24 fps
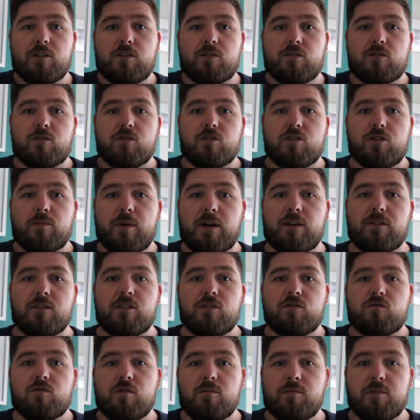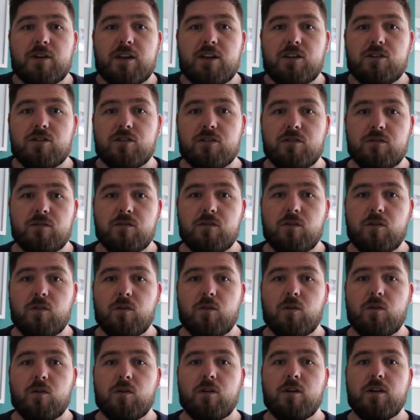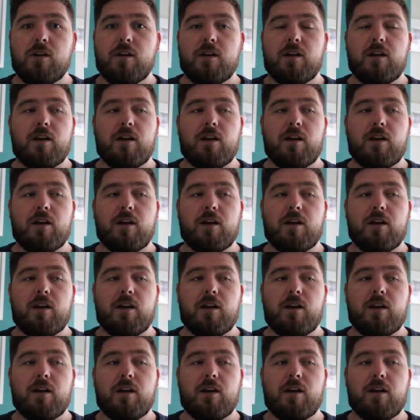discussion about discrimination or